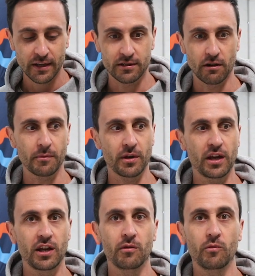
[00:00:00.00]
So I'm going to
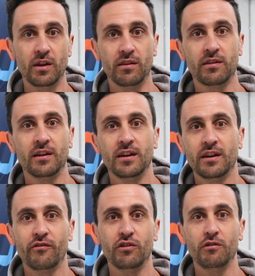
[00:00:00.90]
hit it with
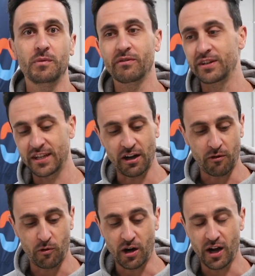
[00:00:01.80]
a bit of a
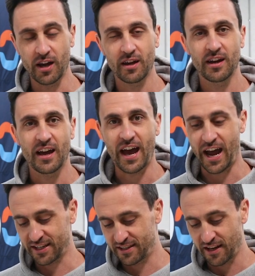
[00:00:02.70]
DIY
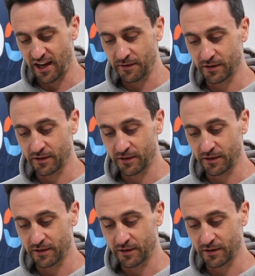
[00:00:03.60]
hack today.